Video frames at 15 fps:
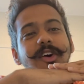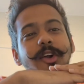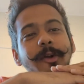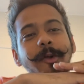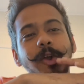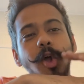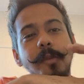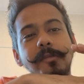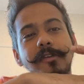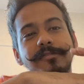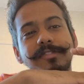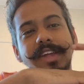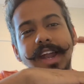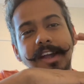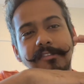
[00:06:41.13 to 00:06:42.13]
on top
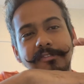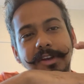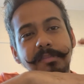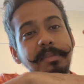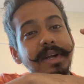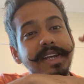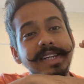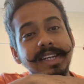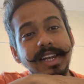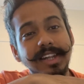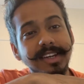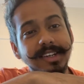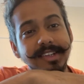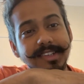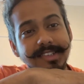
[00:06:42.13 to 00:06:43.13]
of that, we're building
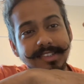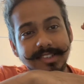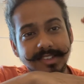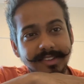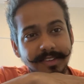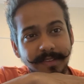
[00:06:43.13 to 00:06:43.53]
layers.